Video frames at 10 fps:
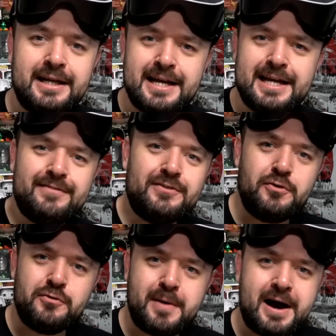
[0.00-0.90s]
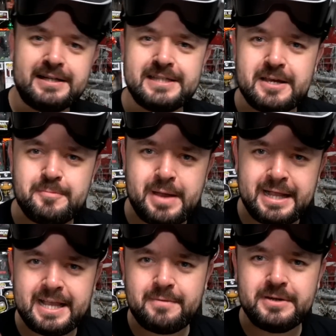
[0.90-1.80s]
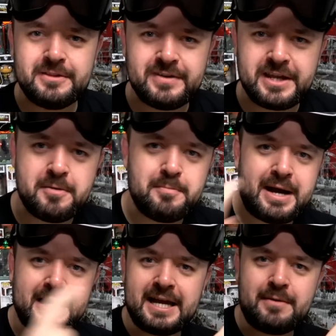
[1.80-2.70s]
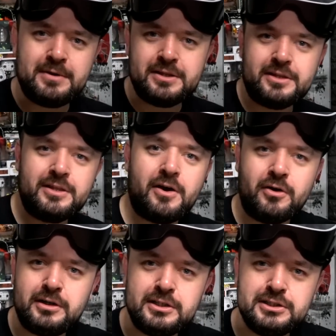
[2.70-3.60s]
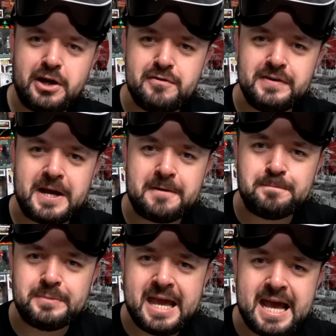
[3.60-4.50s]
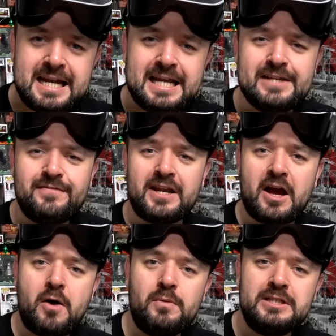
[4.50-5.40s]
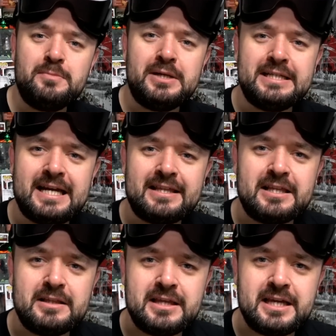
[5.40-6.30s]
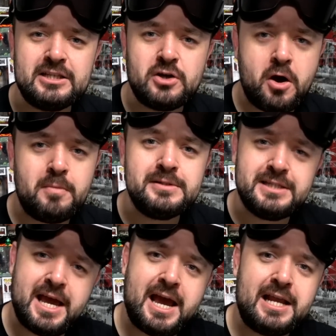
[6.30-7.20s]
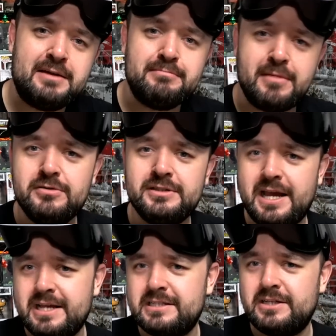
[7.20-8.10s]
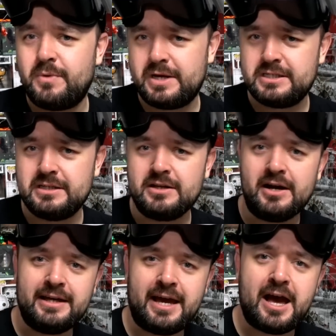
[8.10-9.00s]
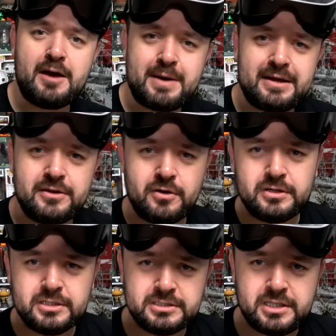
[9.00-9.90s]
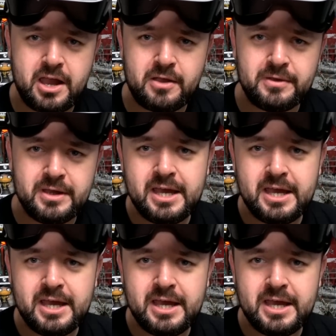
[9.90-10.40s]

Evening all, Marcus here, back again with another video, back again with another Oculus Go video. Now in this video I wanted to put together the top 10 most asked questions I get about the Oculus Go.